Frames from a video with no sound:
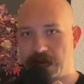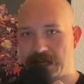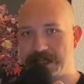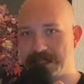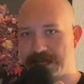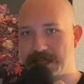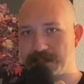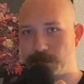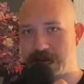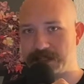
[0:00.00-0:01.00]
can say
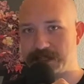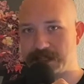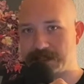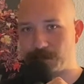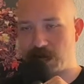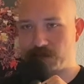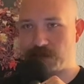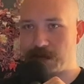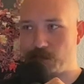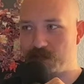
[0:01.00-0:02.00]
some nice things about
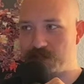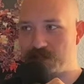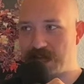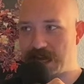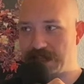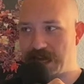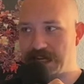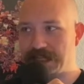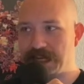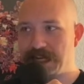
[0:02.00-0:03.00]
them, which is that,
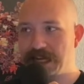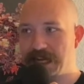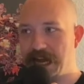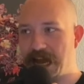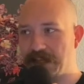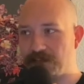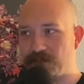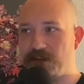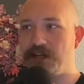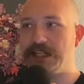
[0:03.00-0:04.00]
like, at the
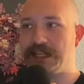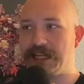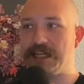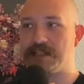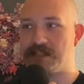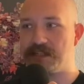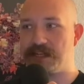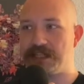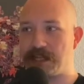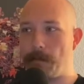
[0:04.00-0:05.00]
very least,
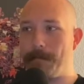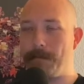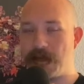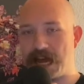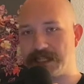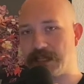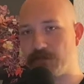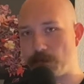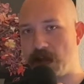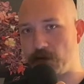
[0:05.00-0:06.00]
it's a
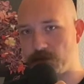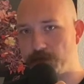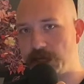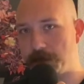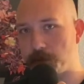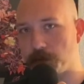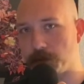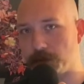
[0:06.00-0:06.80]
massive amount of people